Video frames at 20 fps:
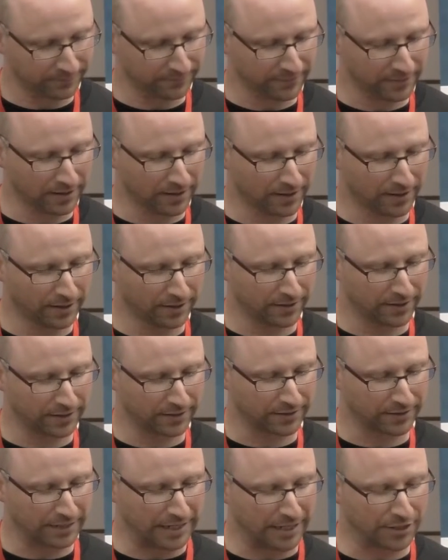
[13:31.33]
uh,
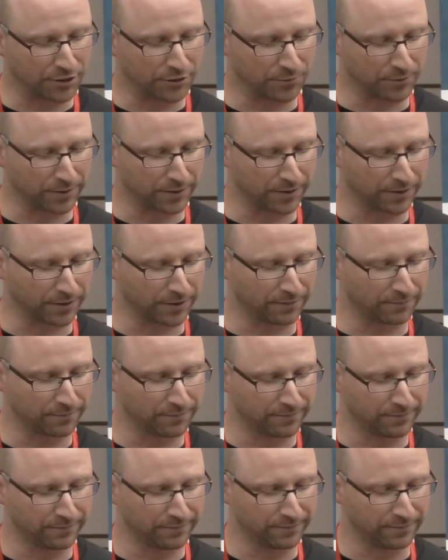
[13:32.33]
that's an issue with,
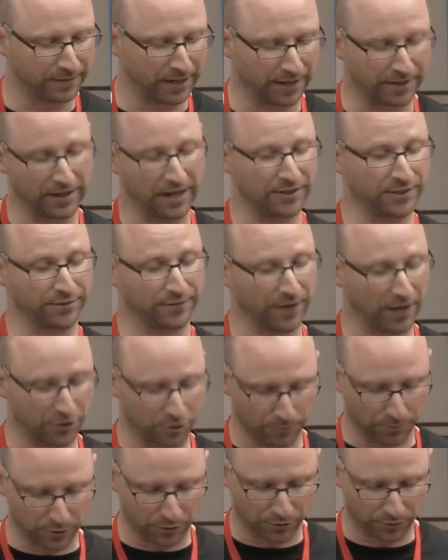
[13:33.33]
as if
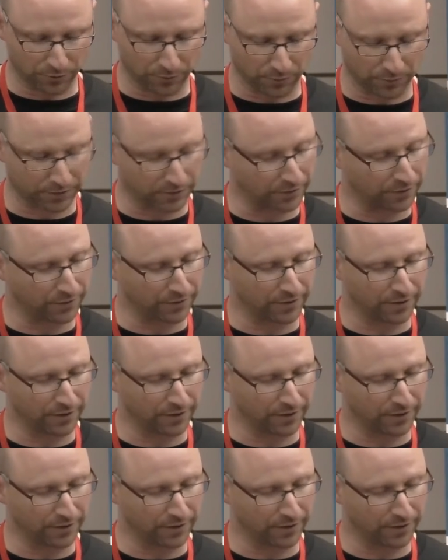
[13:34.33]
attribution wasn't